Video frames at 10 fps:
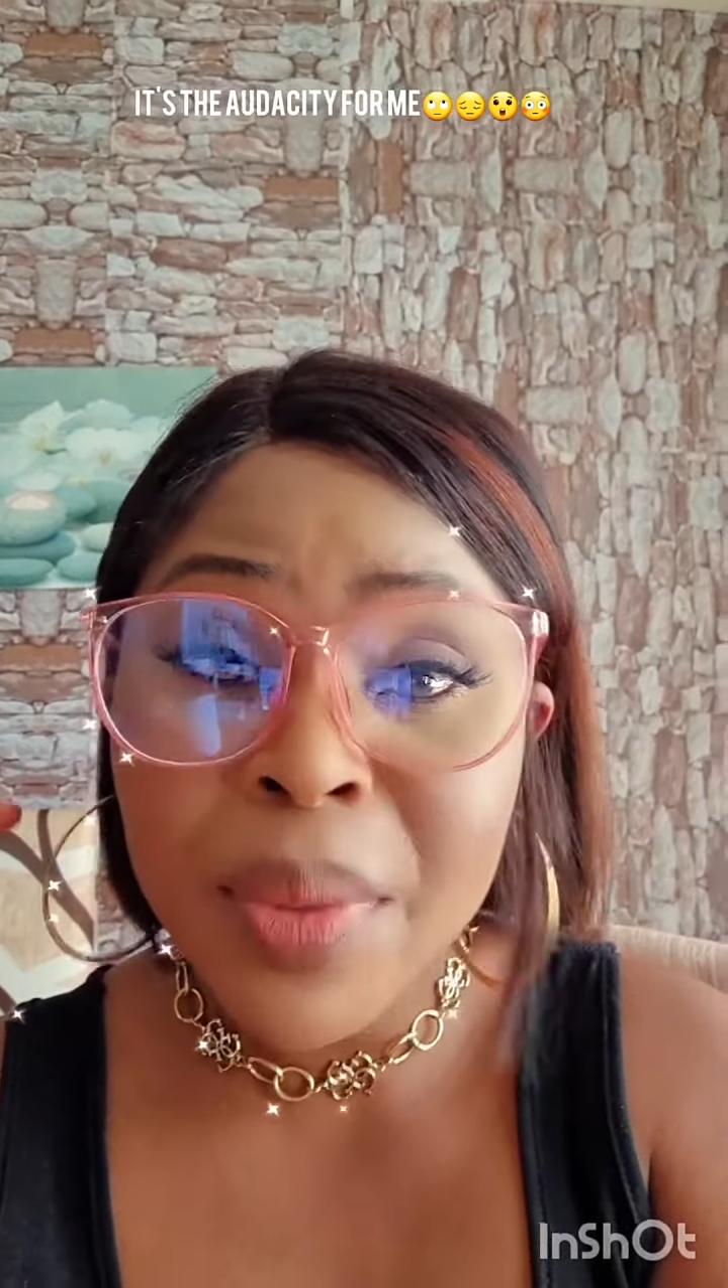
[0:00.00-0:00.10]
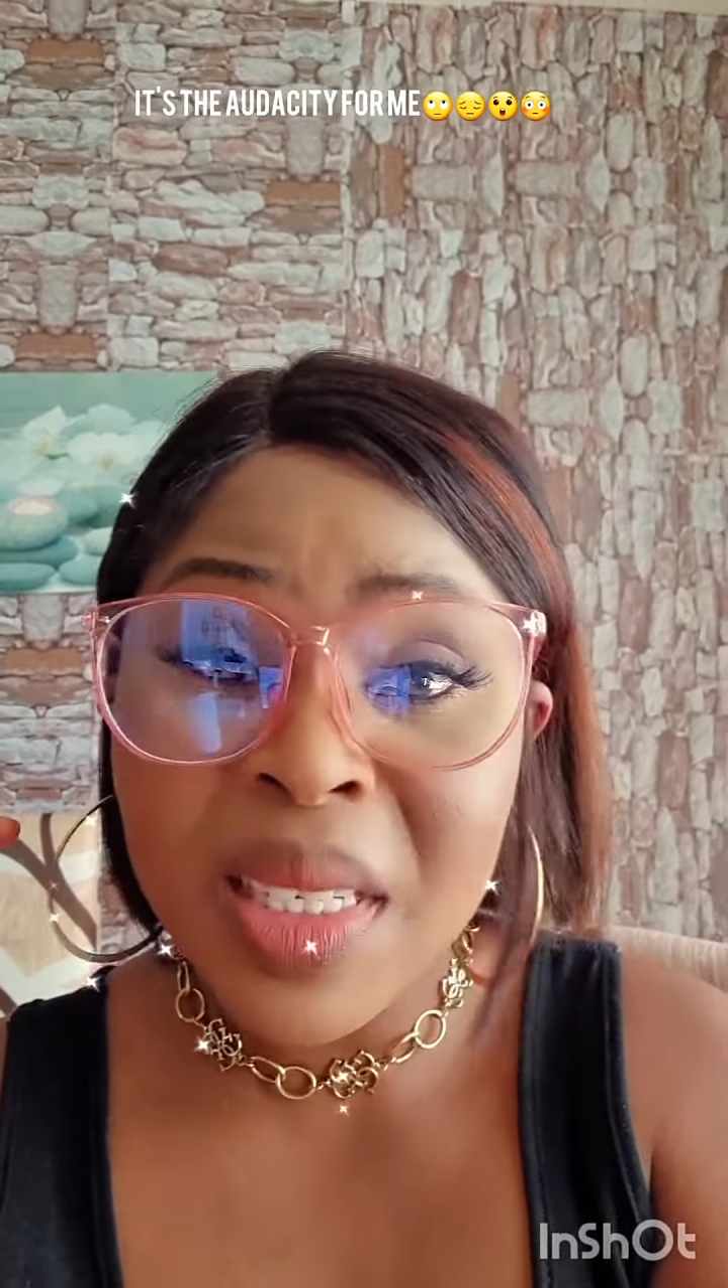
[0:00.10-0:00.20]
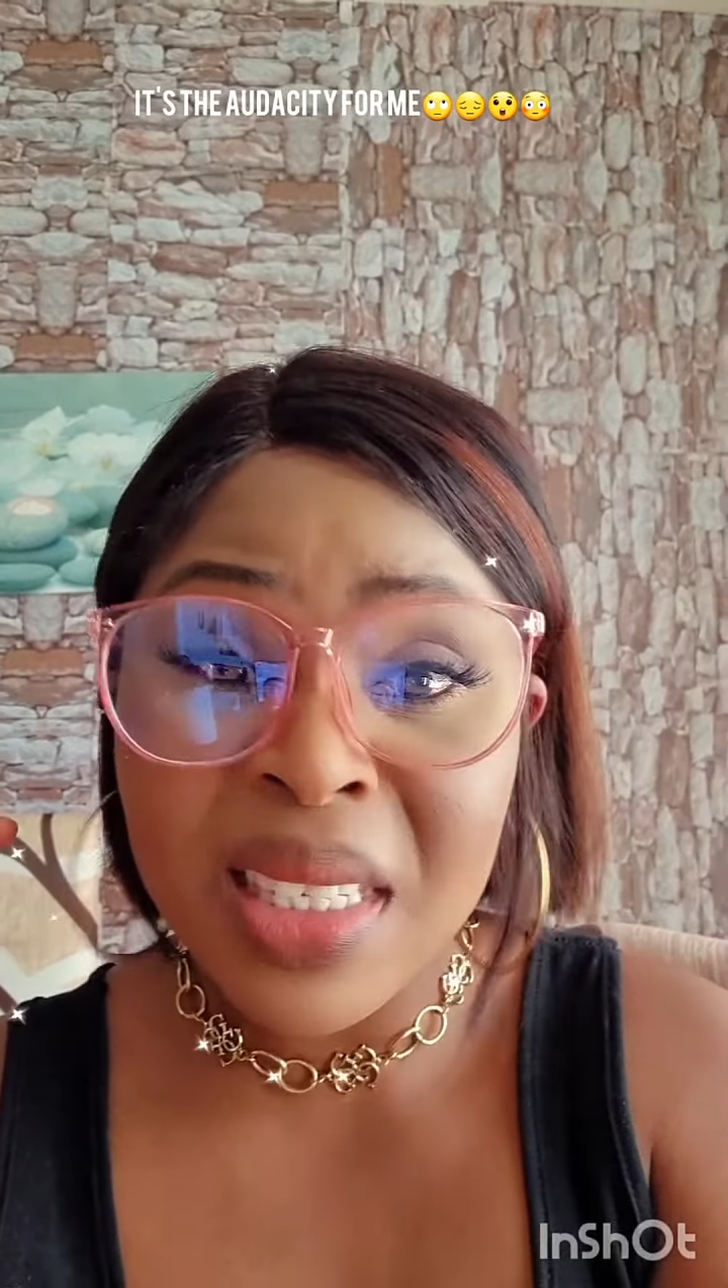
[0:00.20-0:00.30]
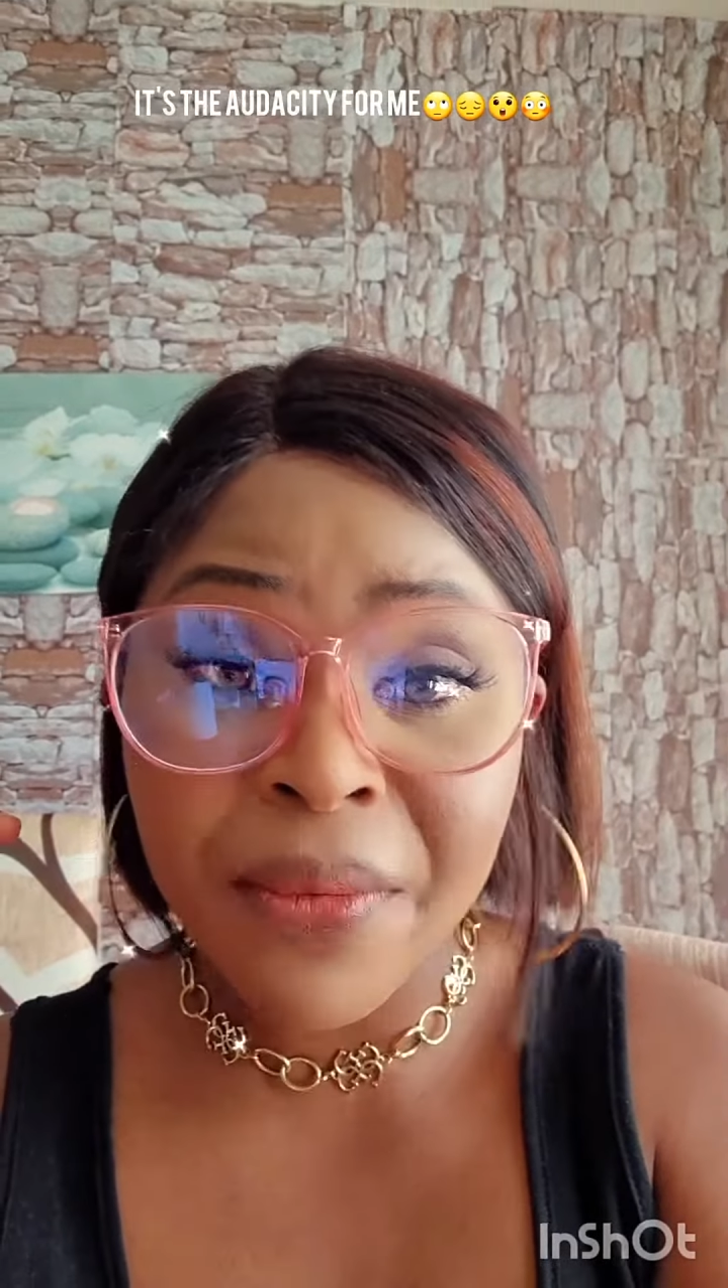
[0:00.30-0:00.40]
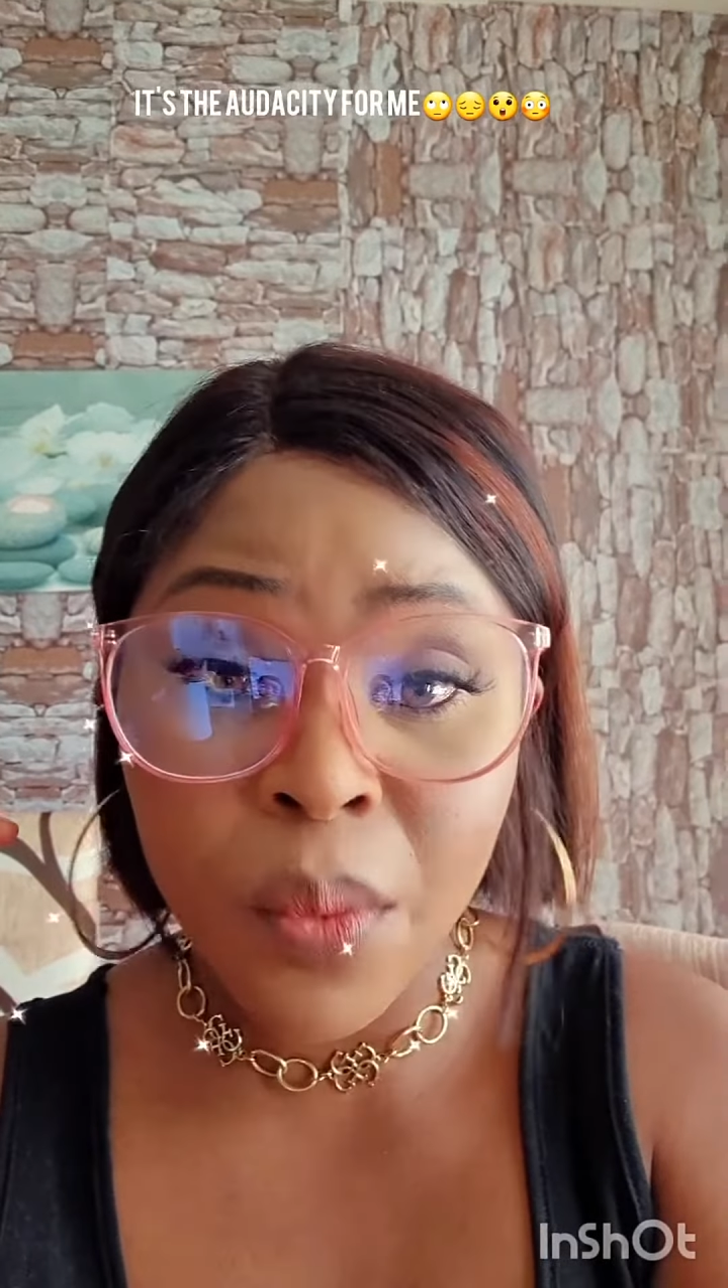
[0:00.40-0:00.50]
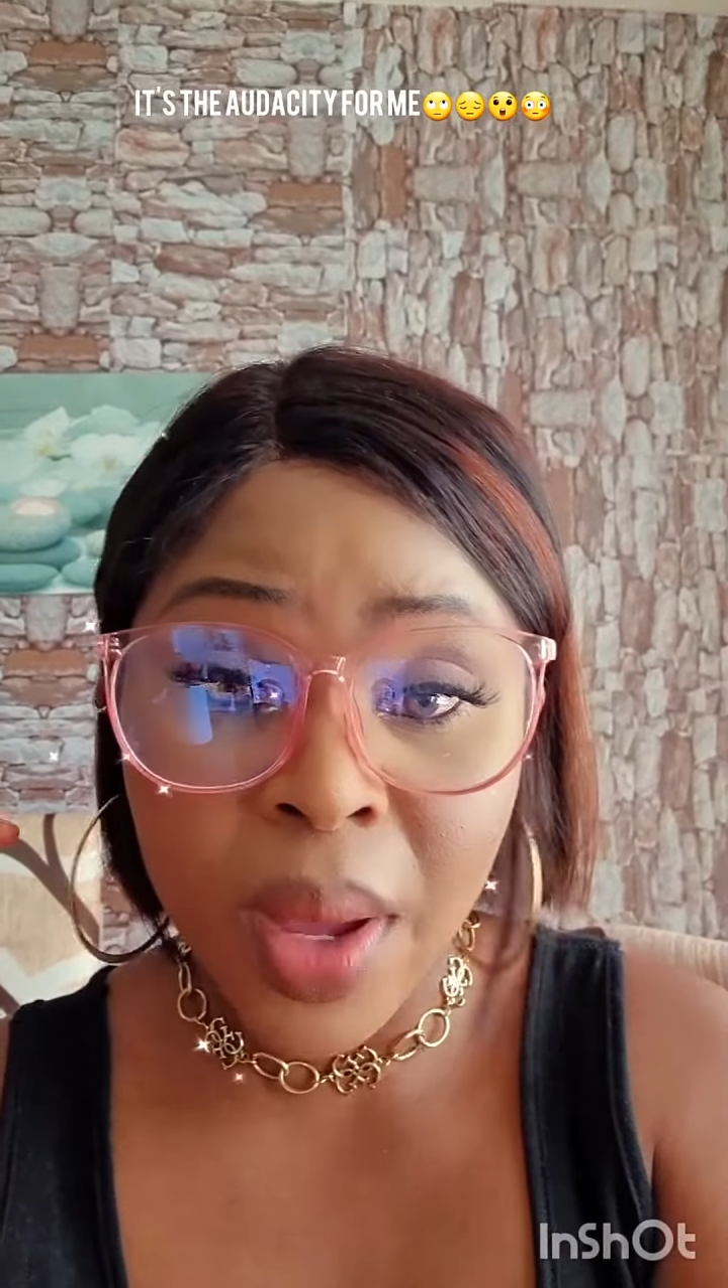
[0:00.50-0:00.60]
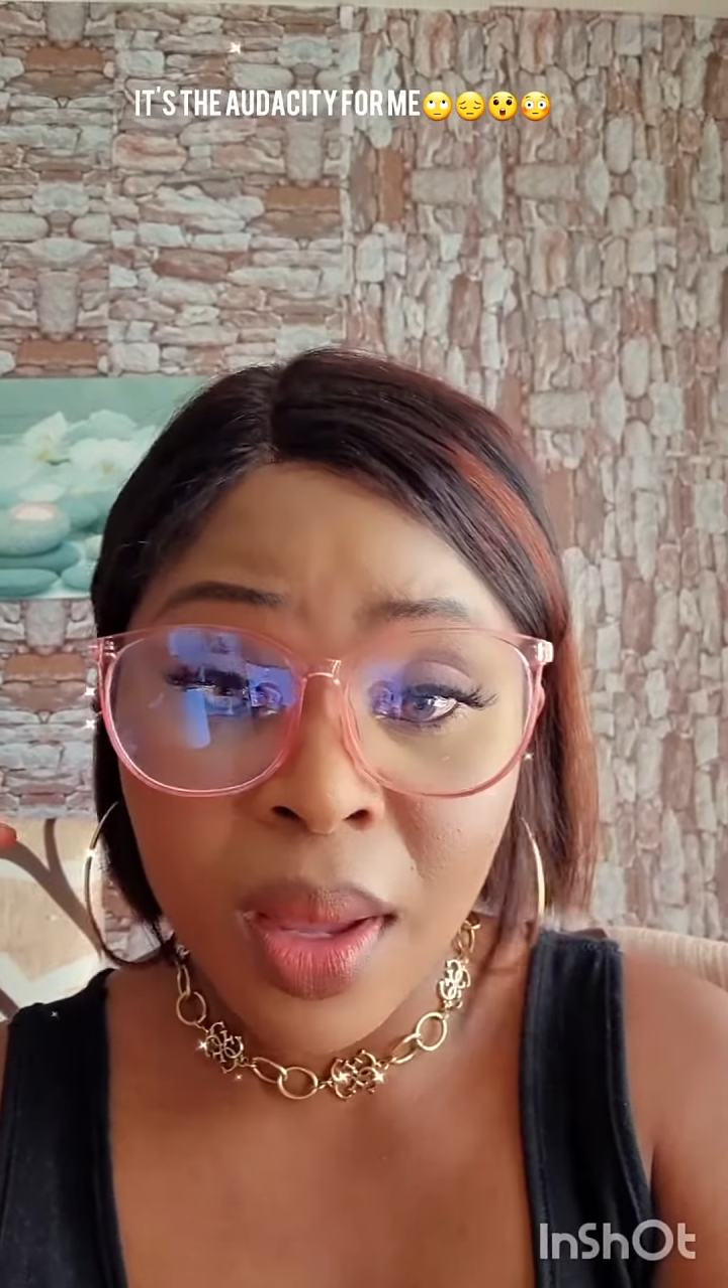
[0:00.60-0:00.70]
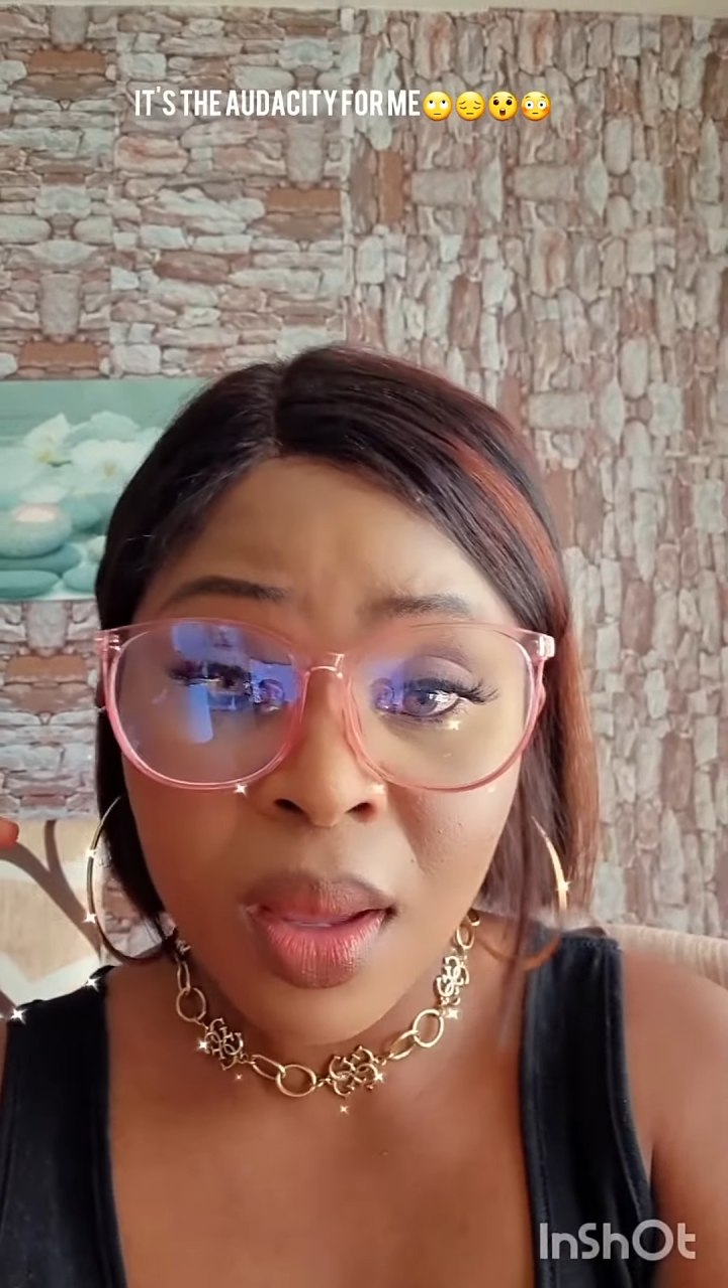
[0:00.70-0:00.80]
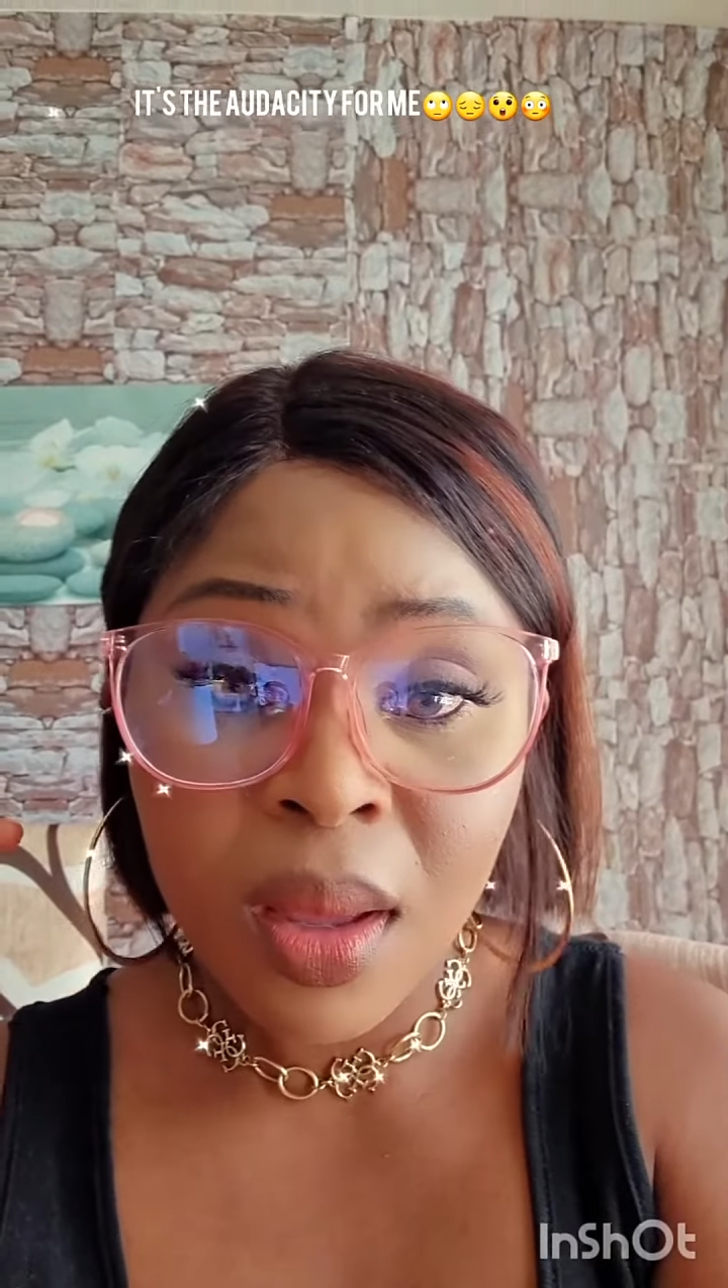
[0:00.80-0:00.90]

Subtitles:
beings everywhere.